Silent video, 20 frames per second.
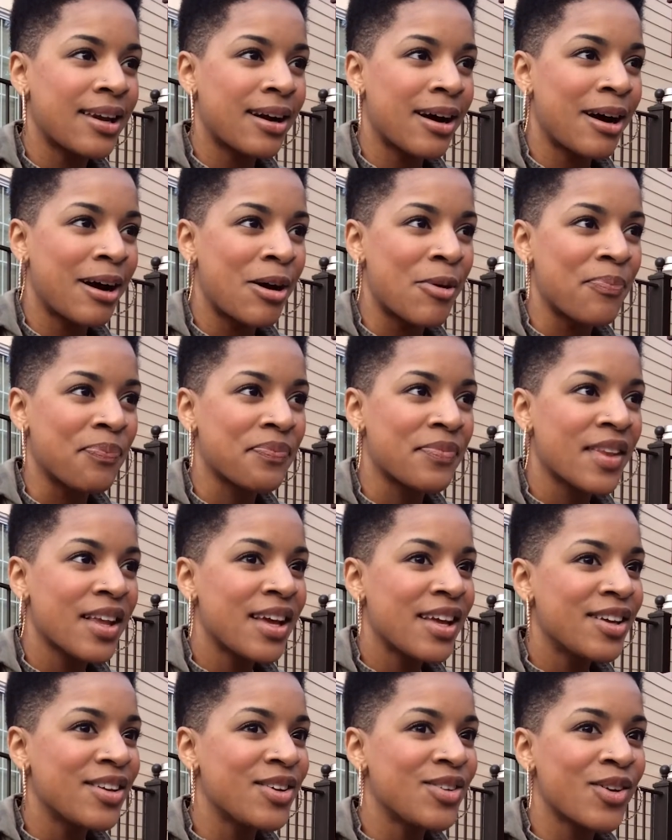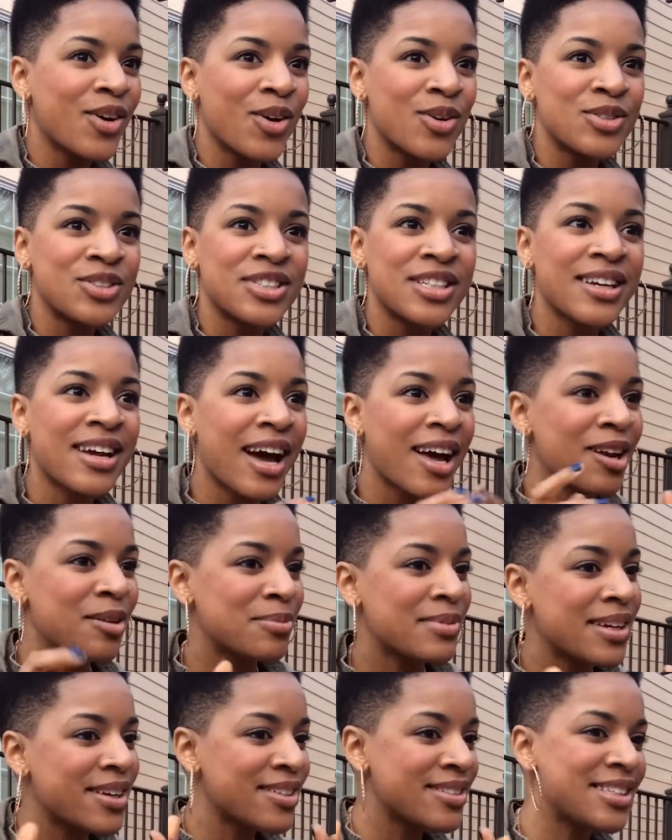And, she got
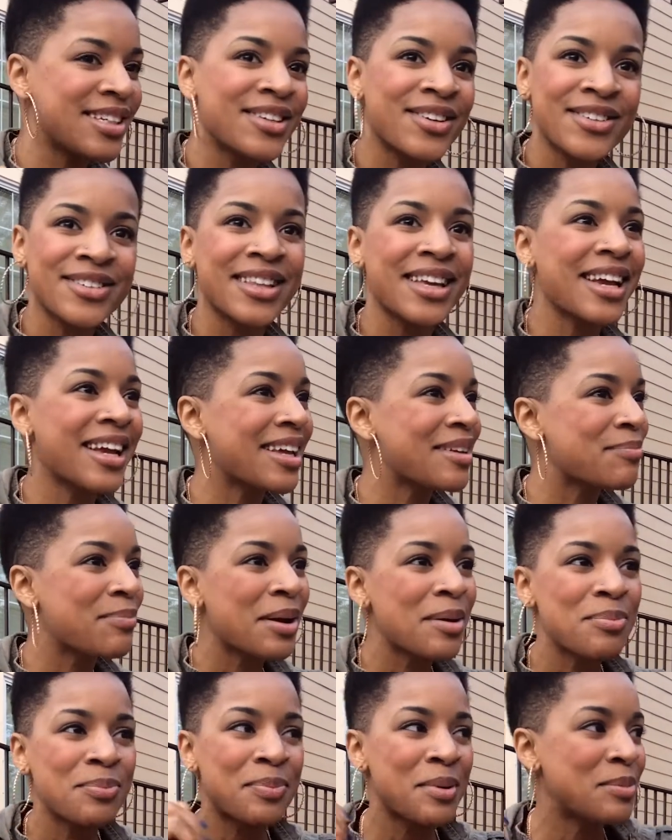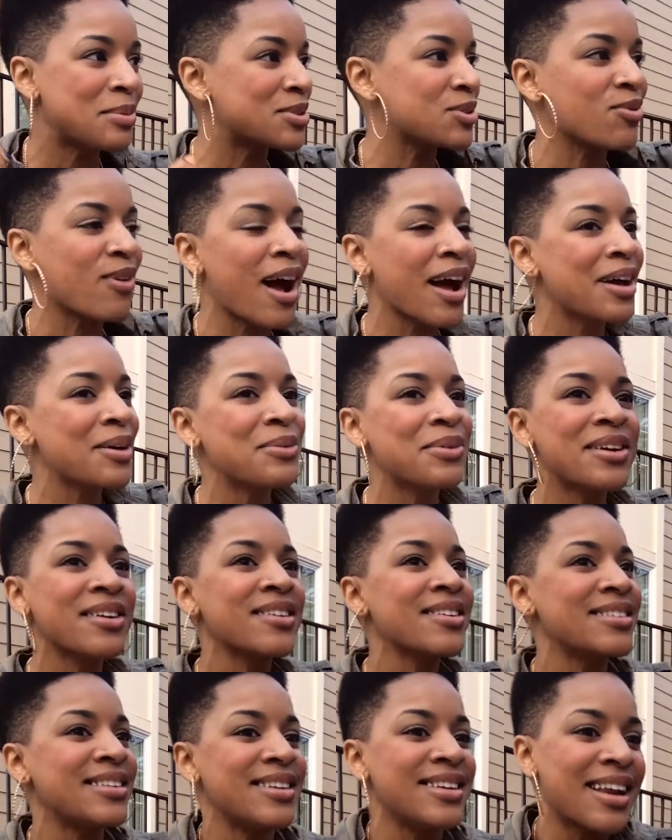up there and did her thing, and people was rocking with
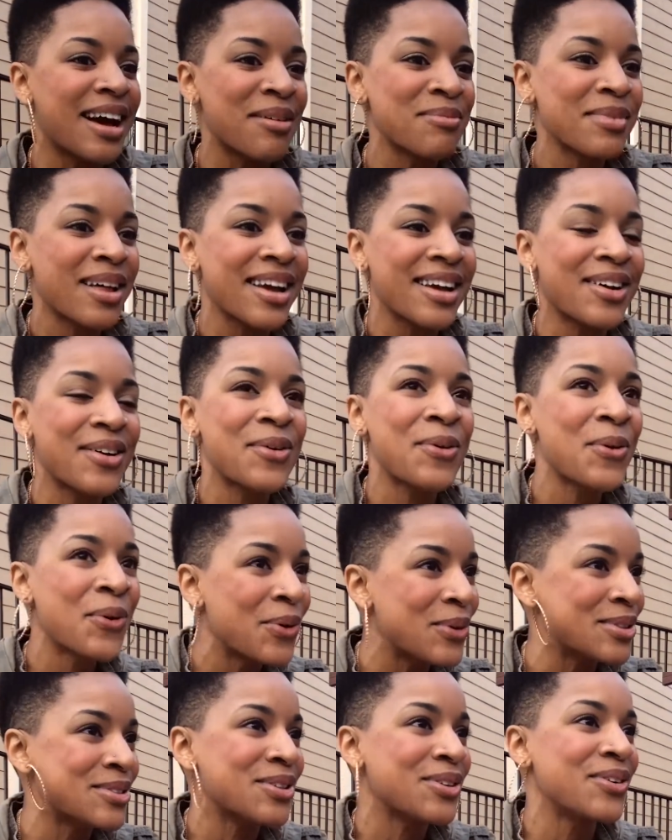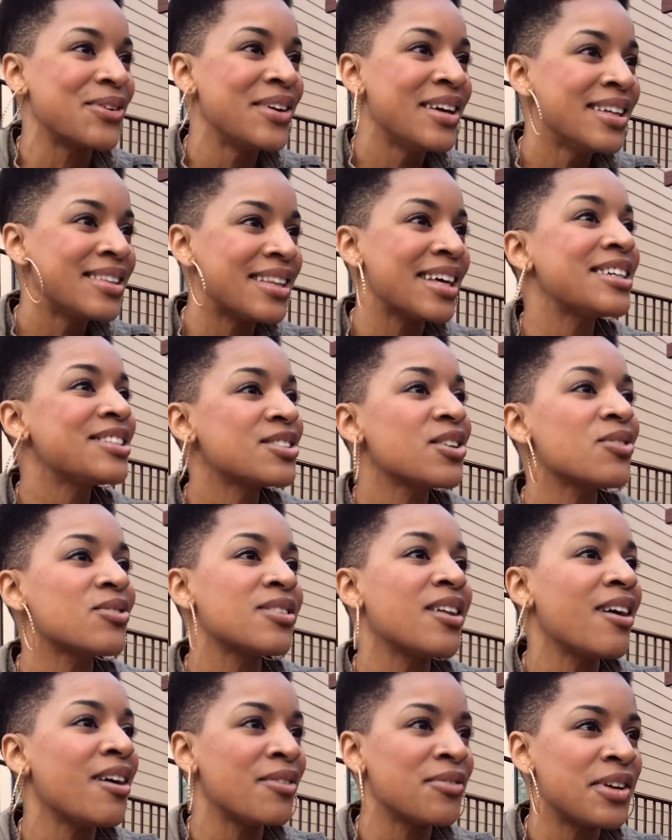her, and I'm like, cool. So they show
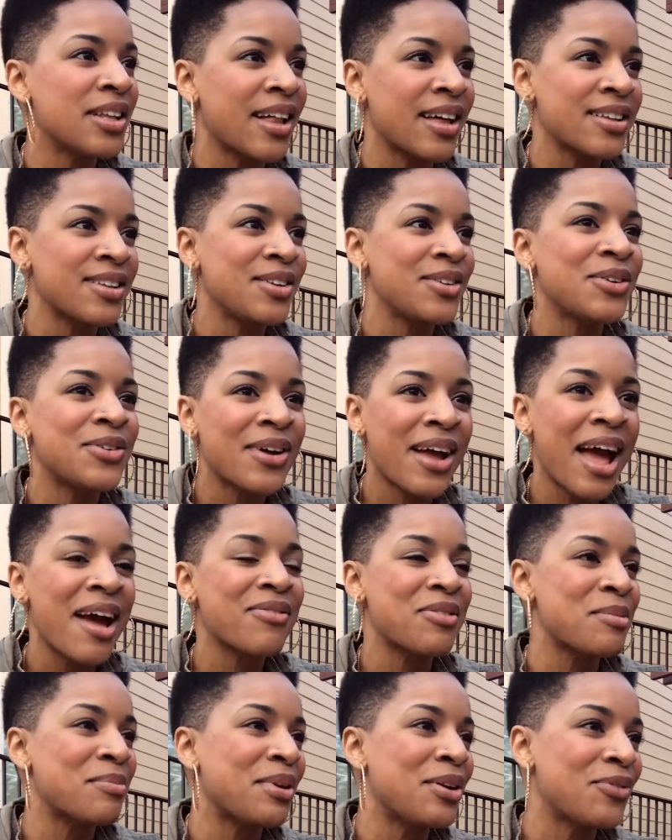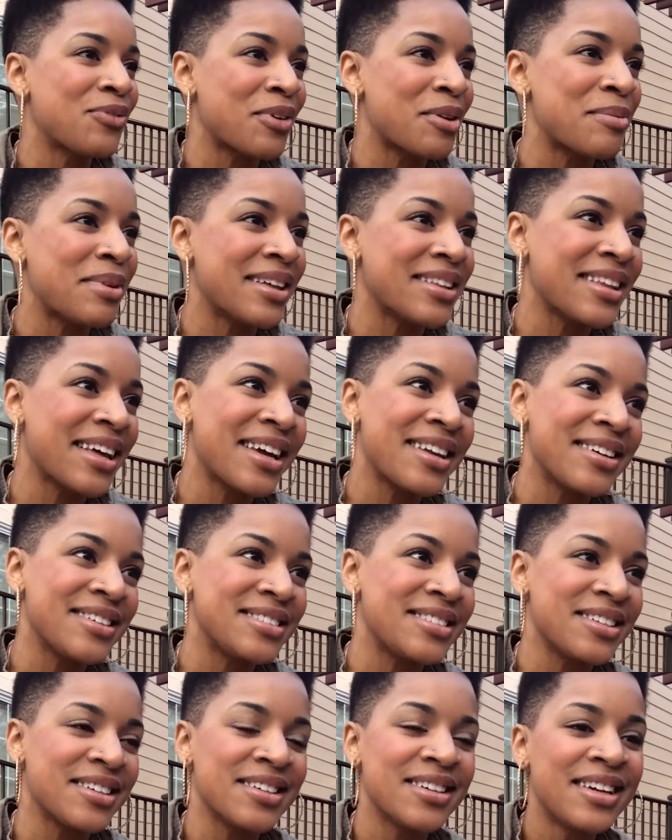love. You don't have to be from
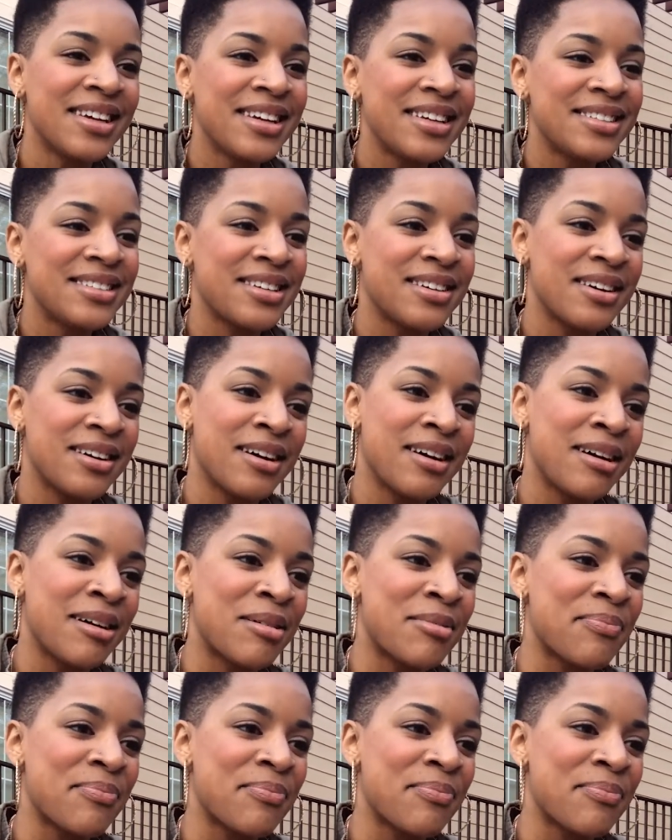Atlanta to